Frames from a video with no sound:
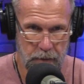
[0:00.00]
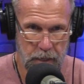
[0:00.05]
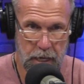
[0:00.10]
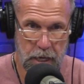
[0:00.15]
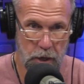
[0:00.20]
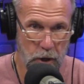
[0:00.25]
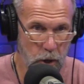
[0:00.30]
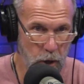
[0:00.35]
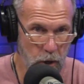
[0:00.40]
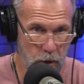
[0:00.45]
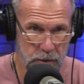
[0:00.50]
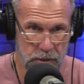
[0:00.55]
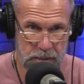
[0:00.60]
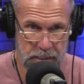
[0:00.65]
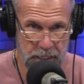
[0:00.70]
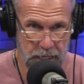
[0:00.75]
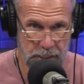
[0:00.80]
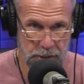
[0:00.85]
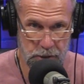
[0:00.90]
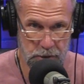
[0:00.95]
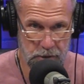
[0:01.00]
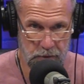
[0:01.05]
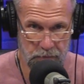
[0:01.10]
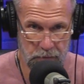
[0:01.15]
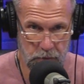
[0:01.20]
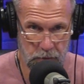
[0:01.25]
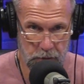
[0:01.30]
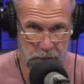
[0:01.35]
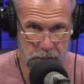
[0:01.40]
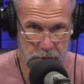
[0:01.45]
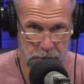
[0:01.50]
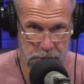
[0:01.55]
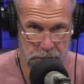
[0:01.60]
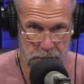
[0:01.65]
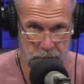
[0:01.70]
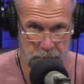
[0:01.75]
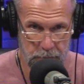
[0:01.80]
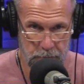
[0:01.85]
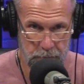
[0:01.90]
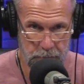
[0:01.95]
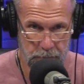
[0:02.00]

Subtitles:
in all stages of your leadership.